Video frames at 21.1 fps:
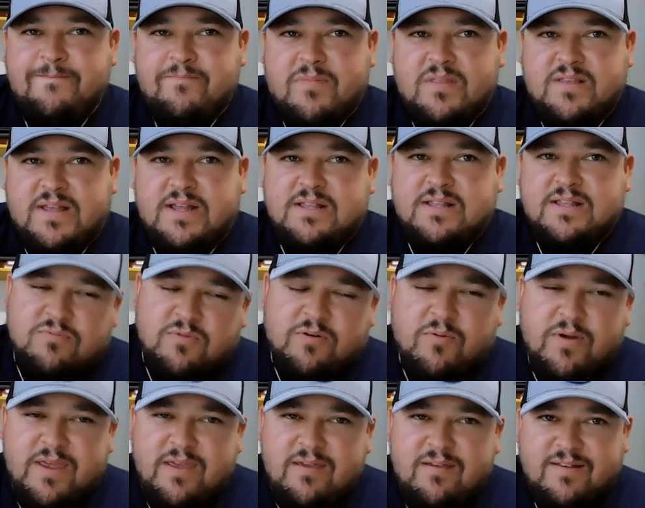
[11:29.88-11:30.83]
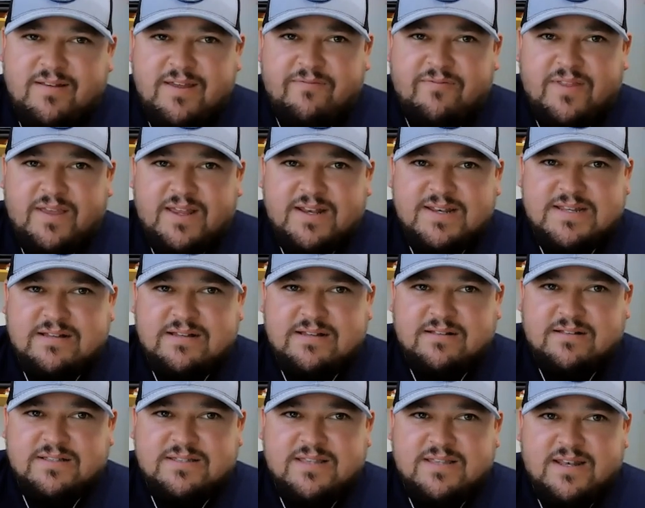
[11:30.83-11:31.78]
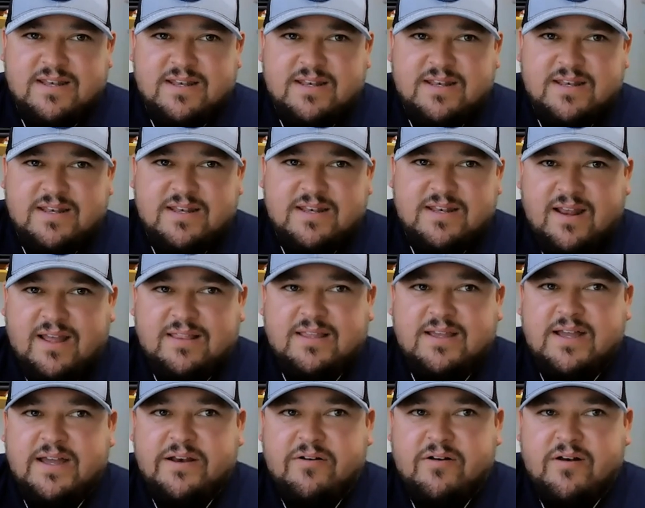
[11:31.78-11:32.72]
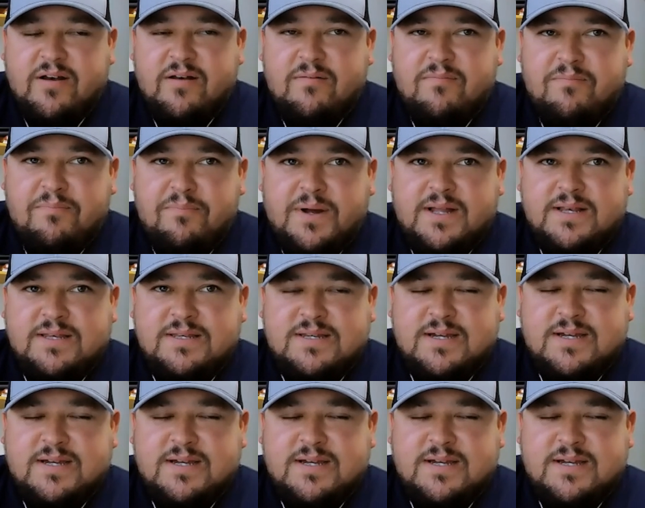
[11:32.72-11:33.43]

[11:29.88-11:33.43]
That's one way you definitely can tell it's the 98, not the 100. But